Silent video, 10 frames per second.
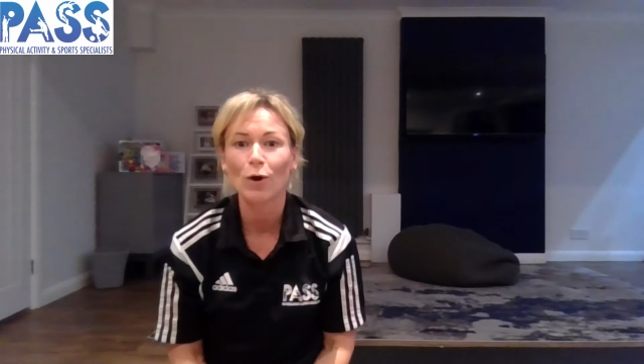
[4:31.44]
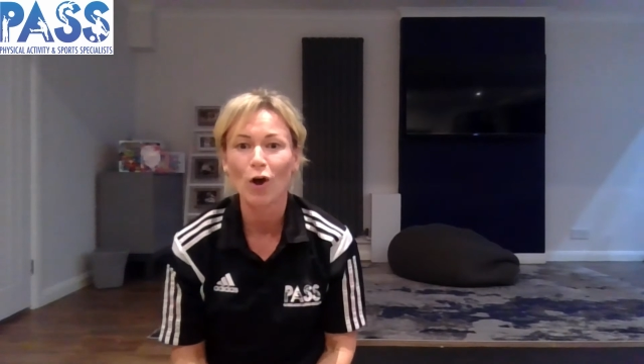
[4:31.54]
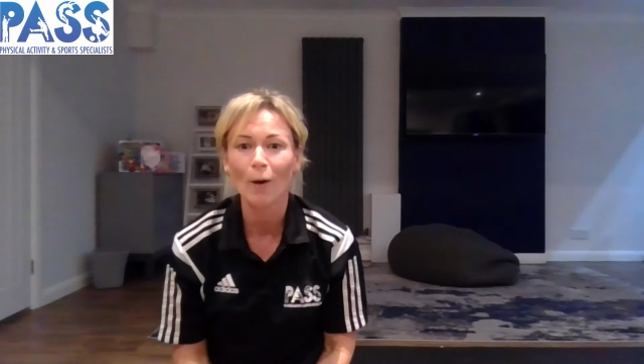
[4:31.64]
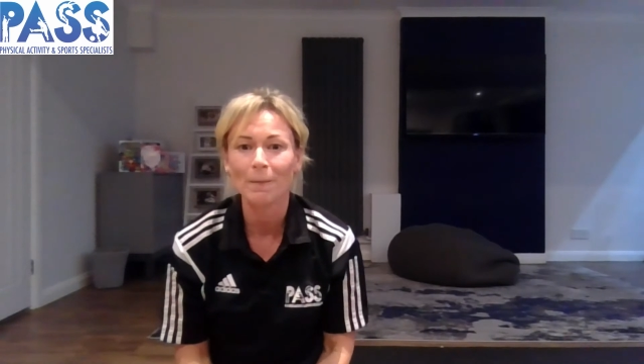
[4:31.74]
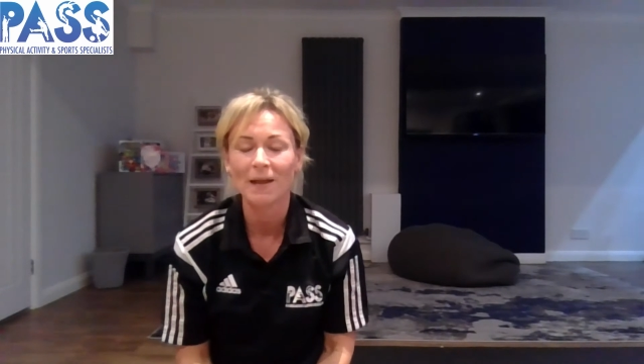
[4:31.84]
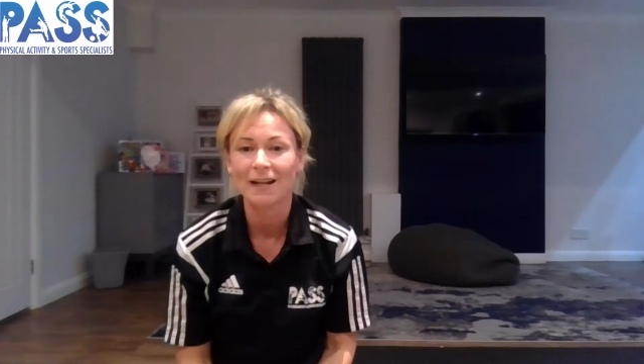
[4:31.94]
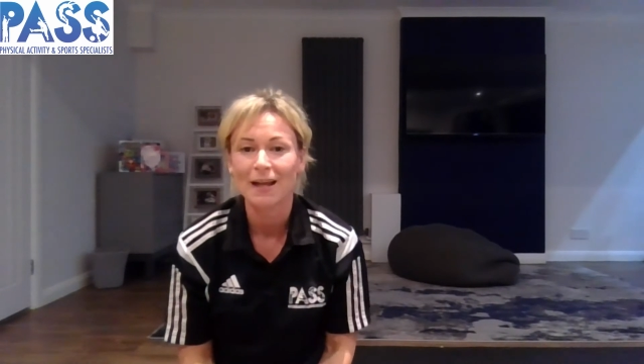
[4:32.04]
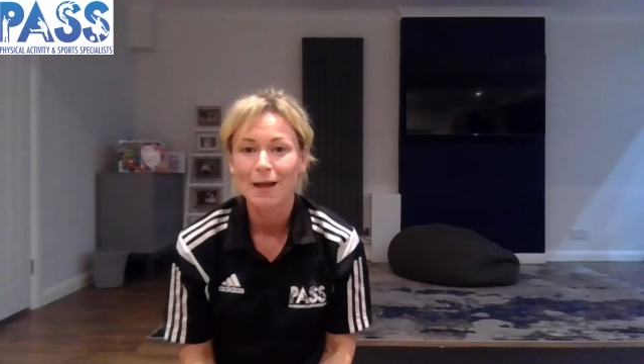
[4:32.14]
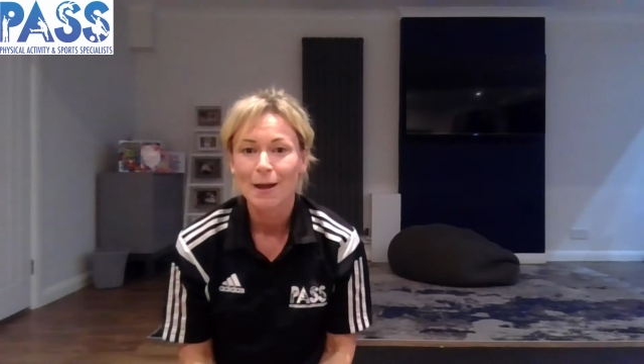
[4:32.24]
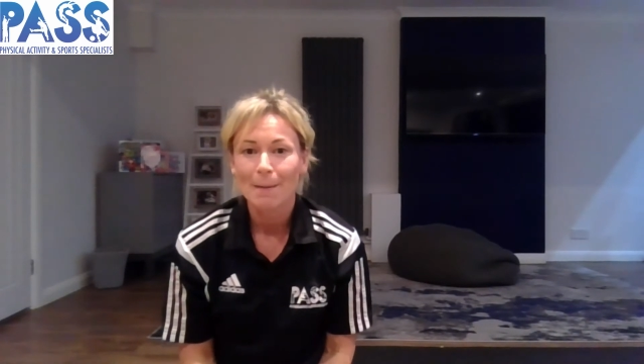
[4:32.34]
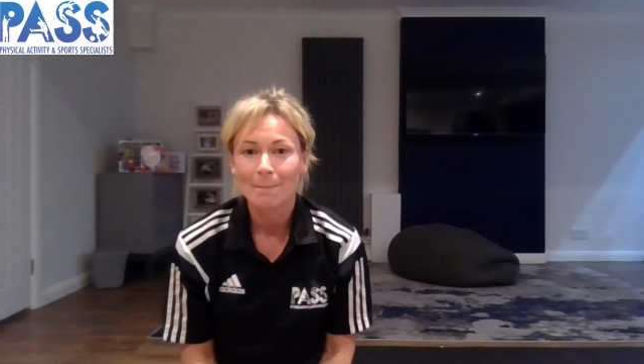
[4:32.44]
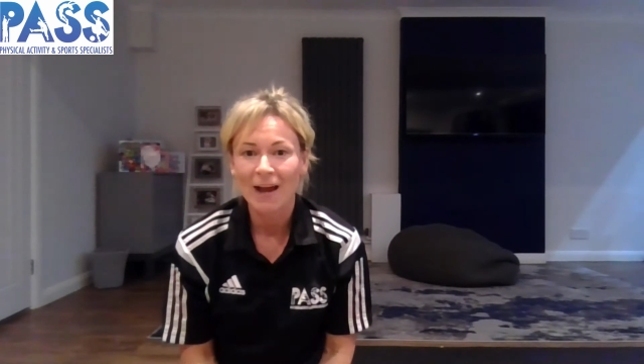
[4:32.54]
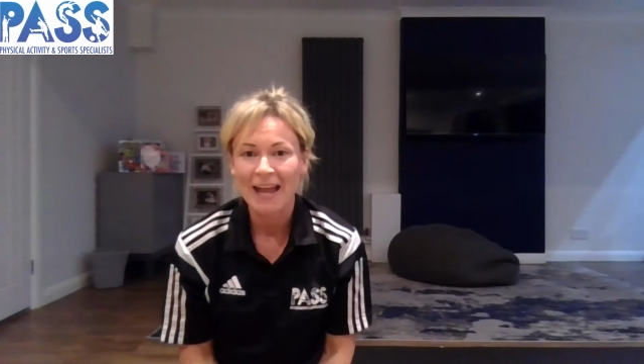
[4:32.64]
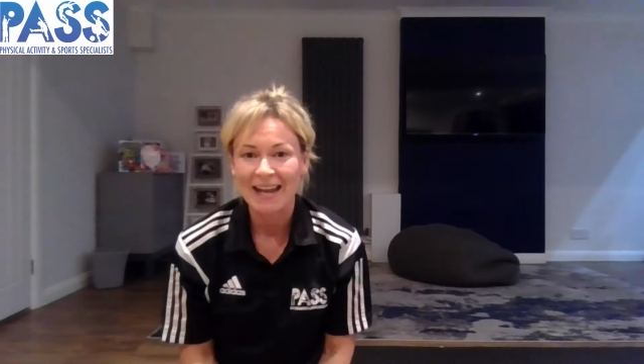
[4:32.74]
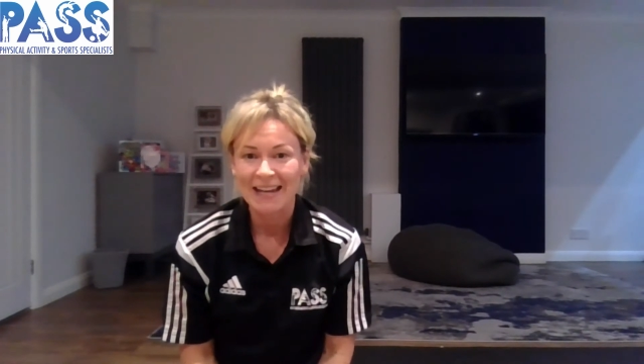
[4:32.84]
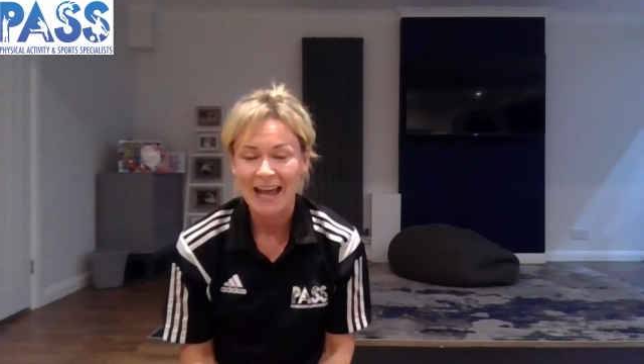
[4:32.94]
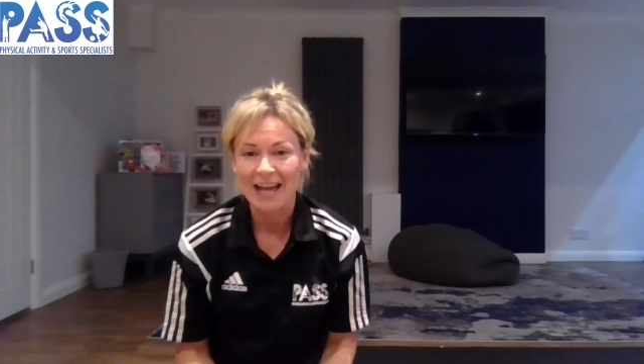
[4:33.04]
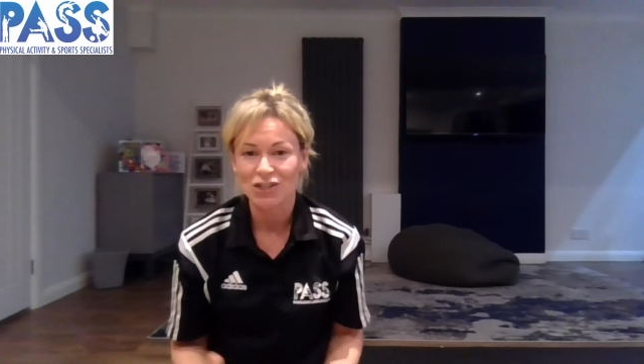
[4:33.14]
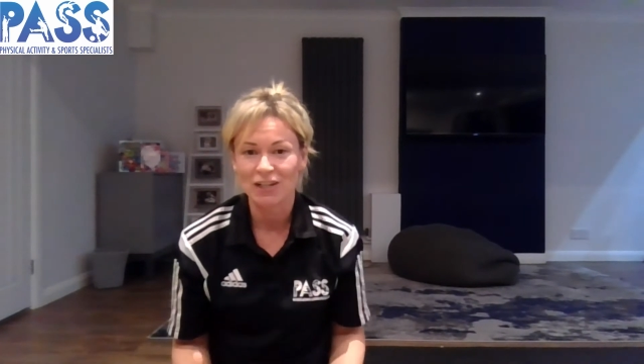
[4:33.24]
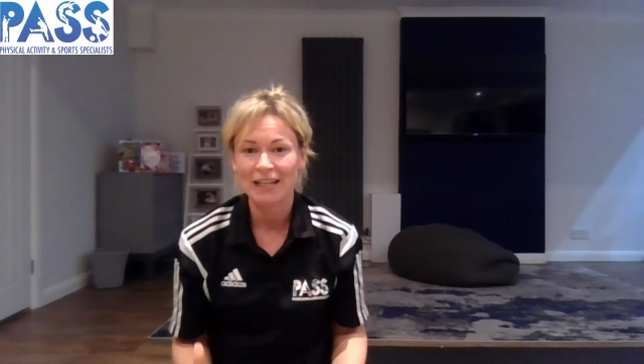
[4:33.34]
at copying my ant
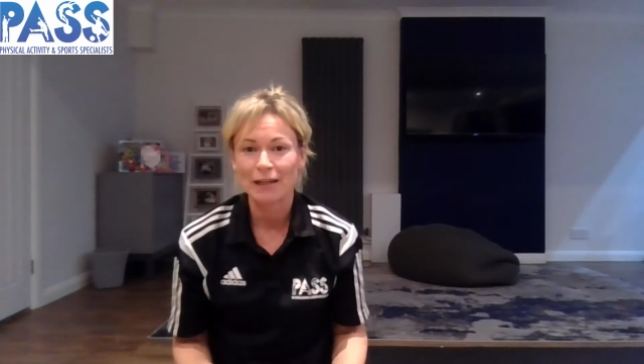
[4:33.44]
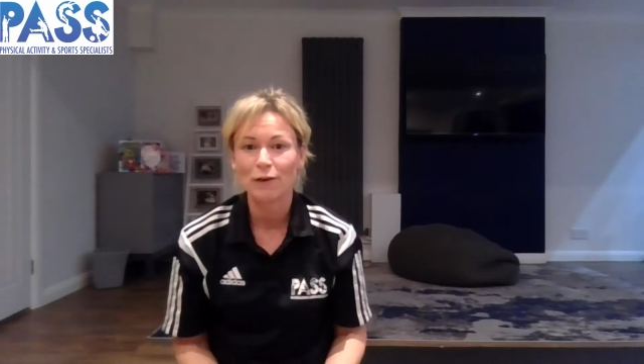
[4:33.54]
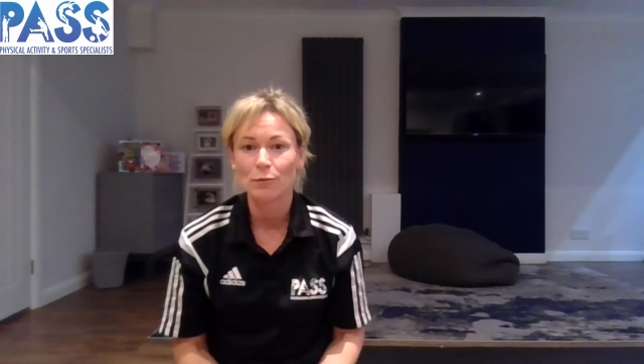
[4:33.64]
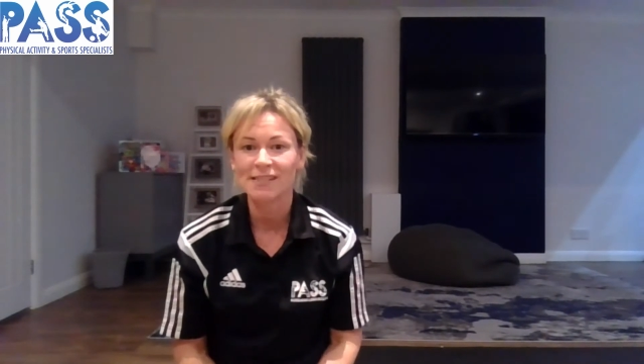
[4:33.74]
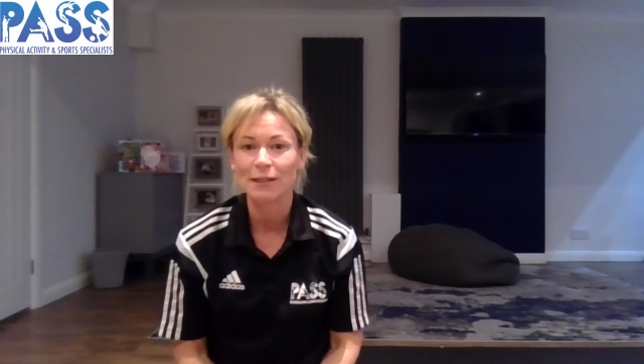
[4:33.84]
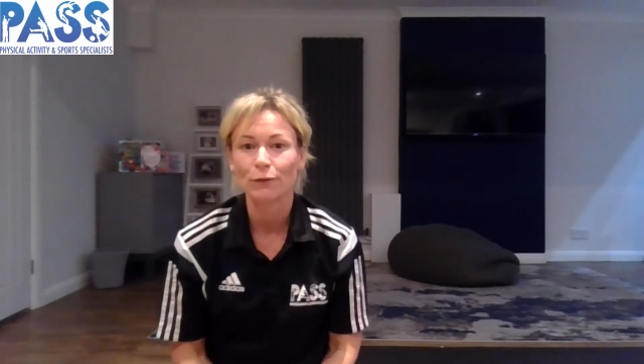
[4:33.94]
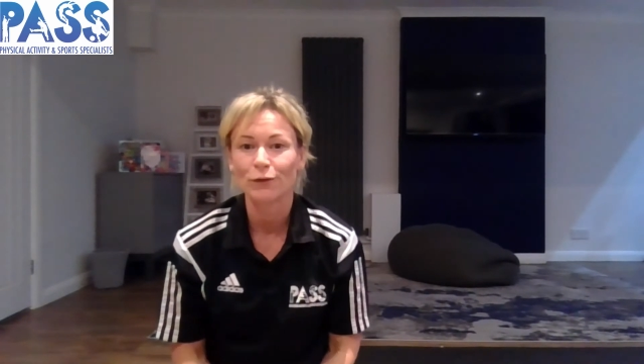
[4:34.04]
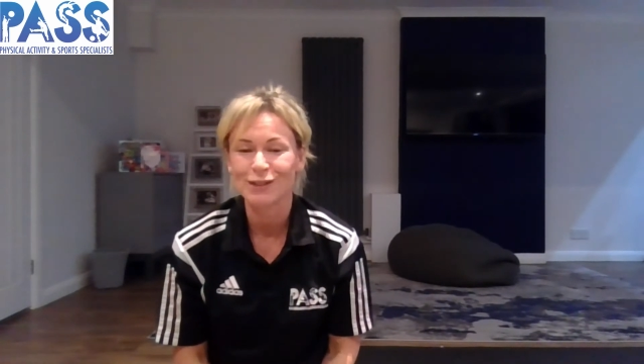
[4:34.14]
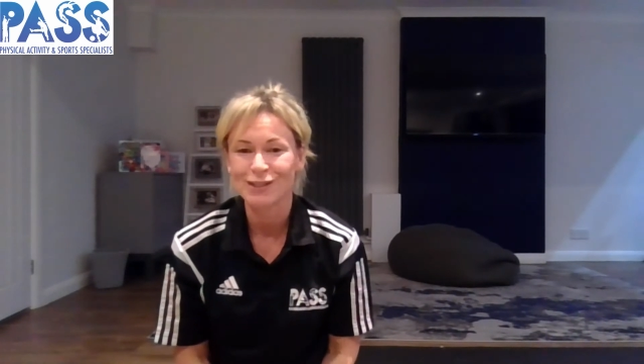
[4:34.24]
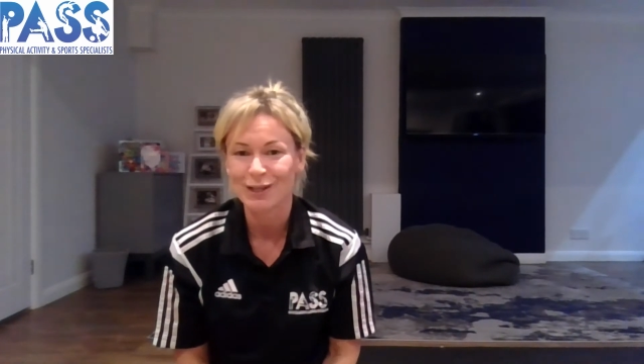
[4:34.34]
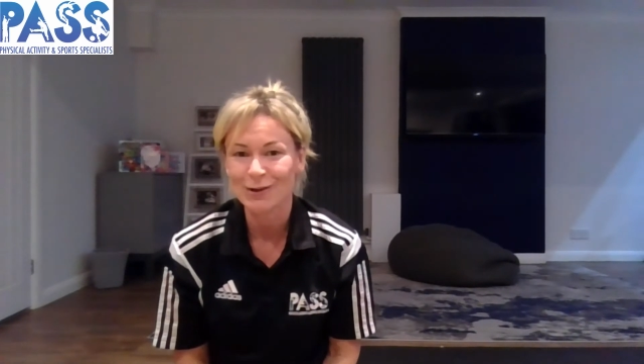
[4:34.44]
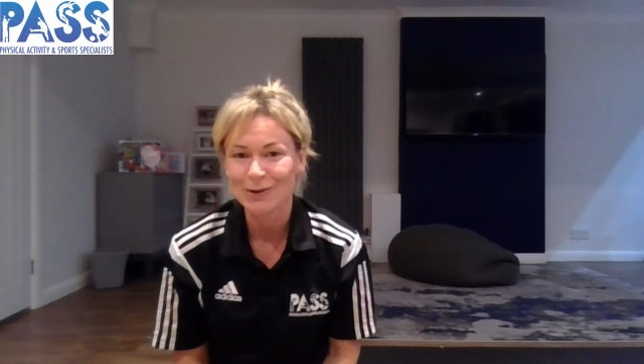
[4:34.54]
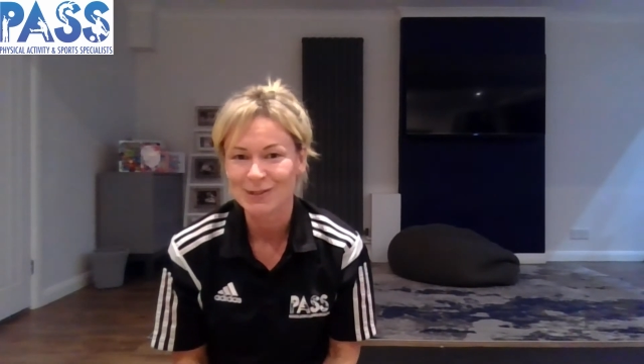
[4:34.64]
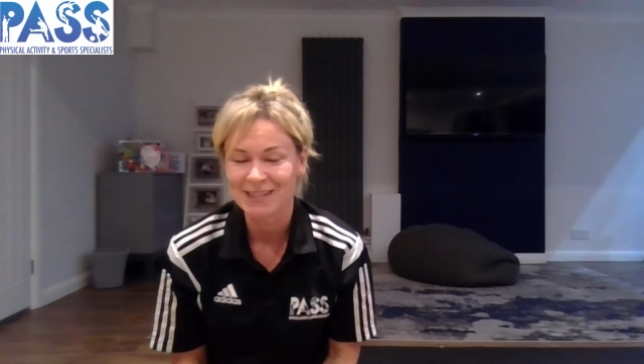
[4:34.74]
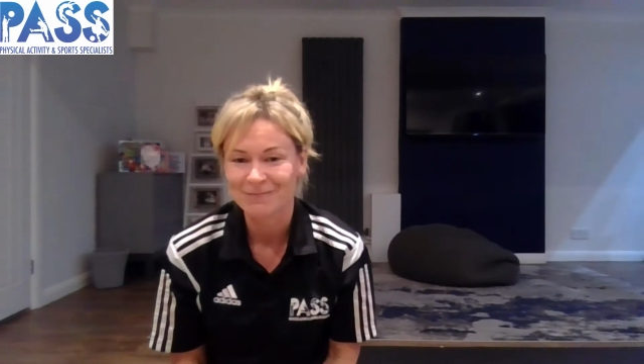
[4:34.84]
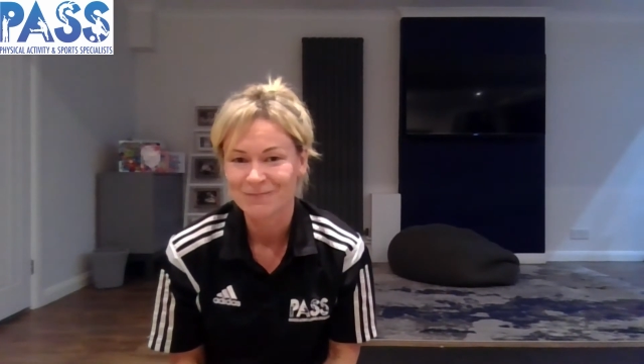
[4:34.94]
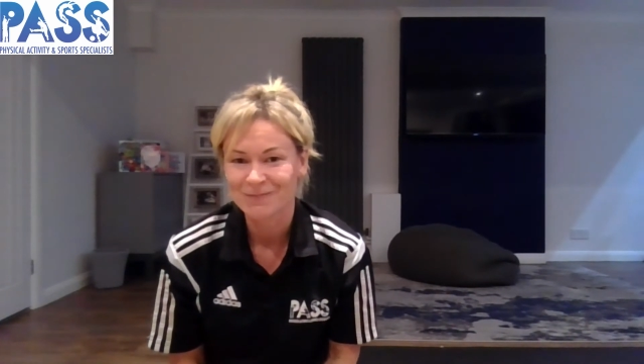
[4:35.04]
action if it was different to yours.